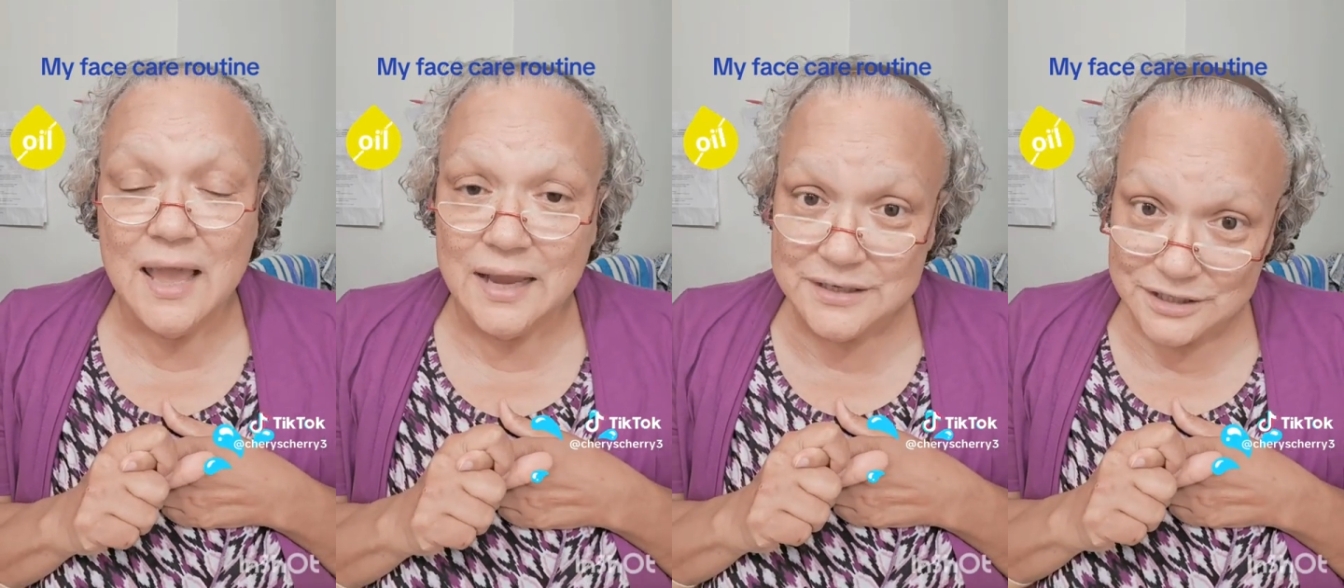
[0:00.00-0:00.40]

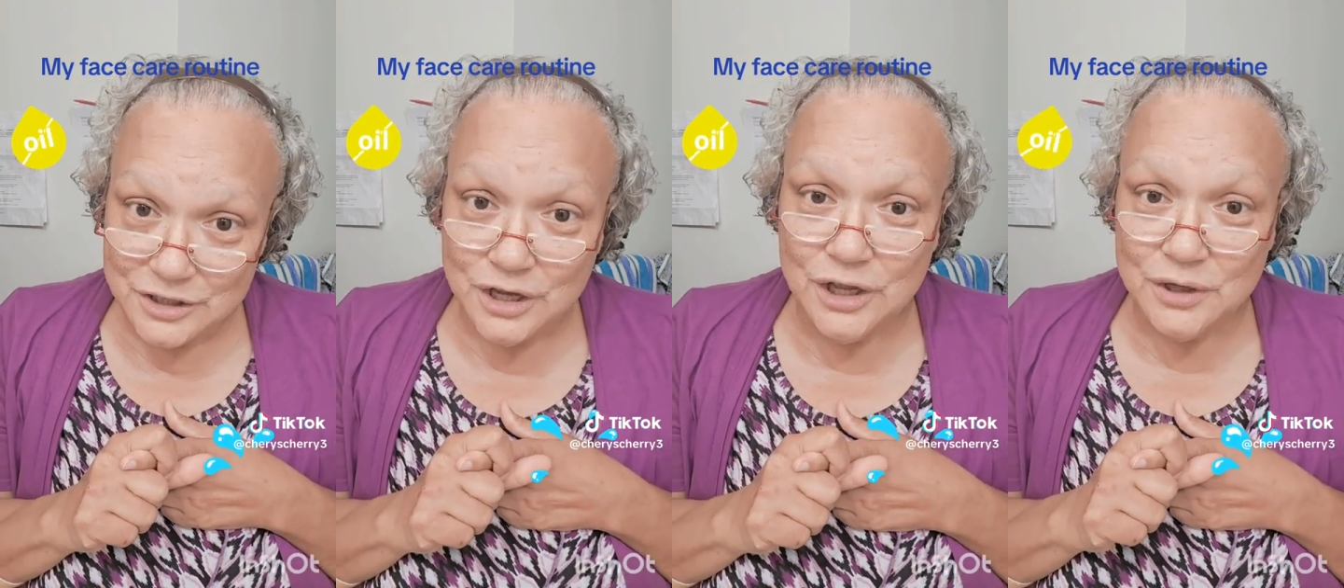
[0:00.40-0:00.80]
I
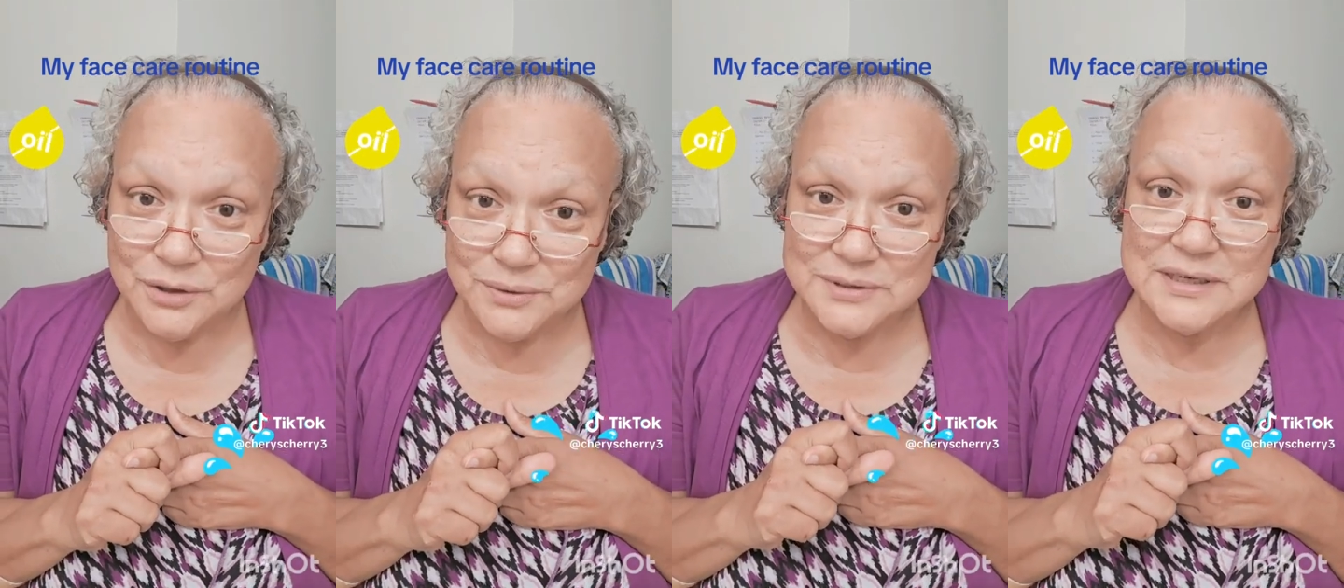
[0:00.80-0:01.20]
did
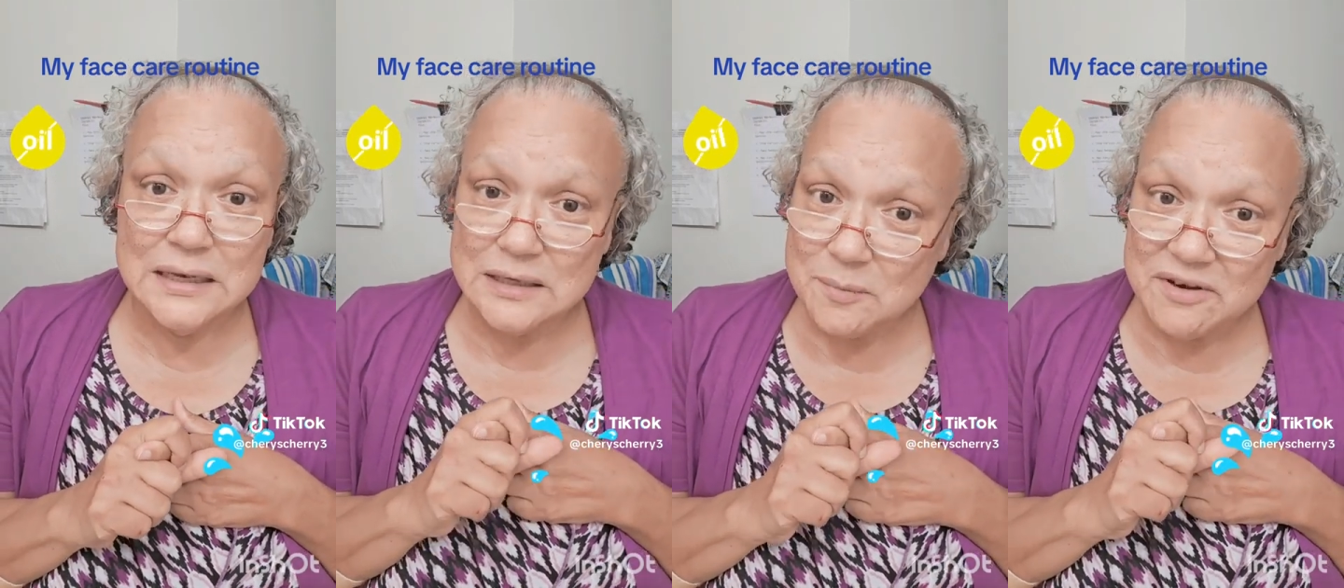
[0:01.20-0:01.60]
use
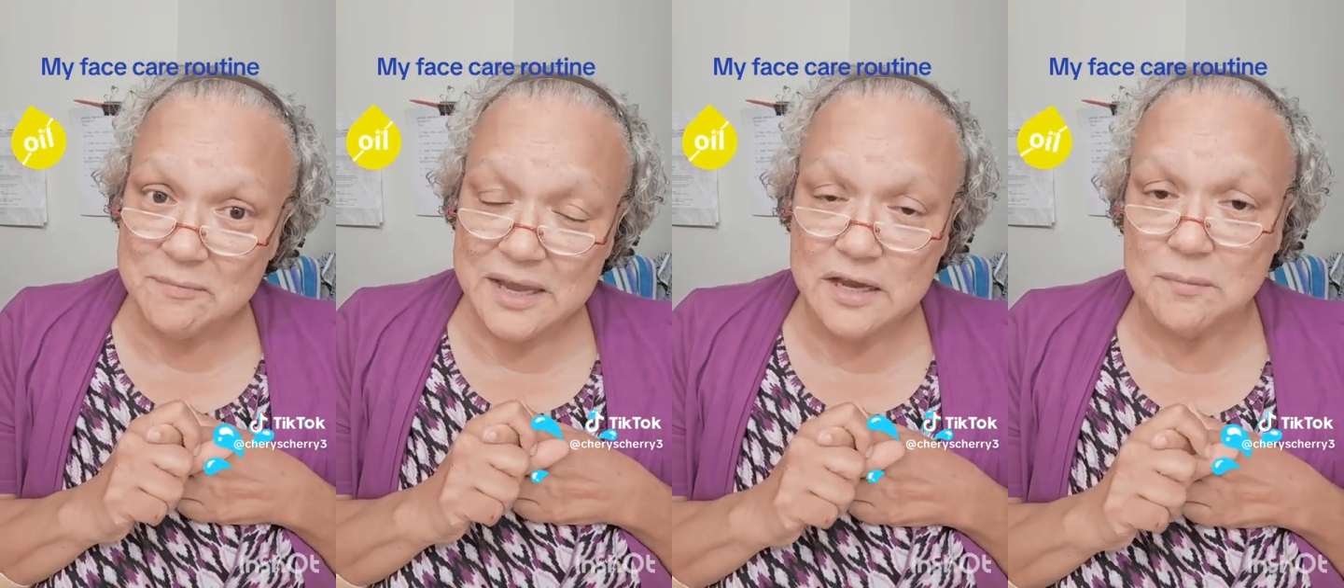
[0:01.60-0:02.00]
a little bit of
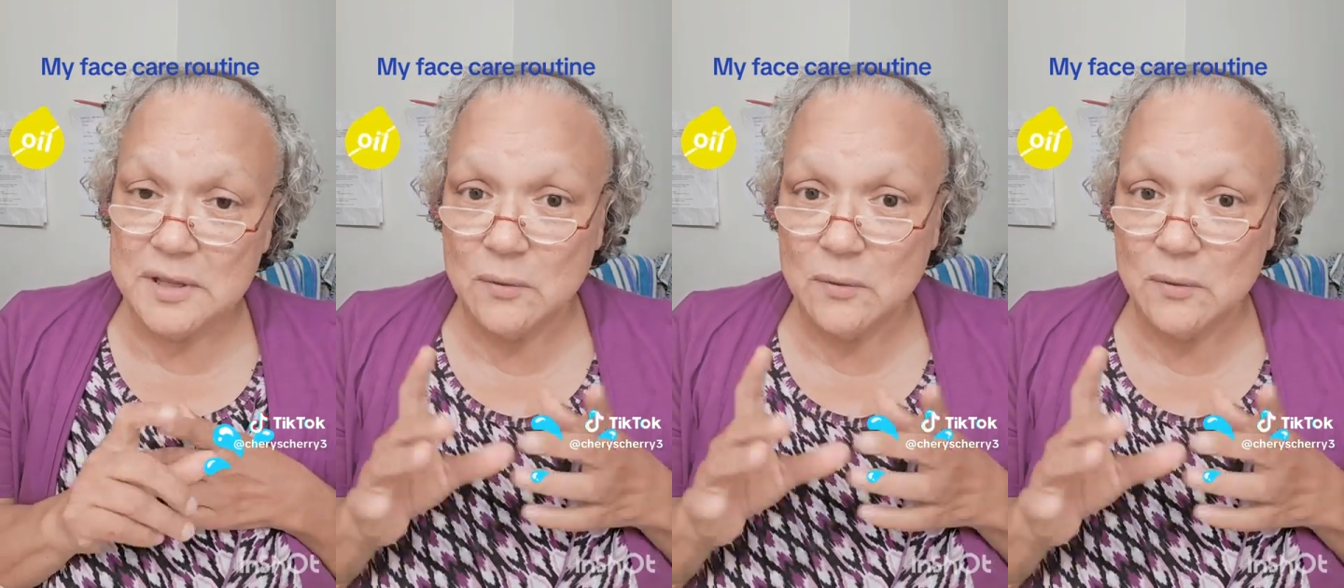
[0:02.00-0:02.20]
makeup.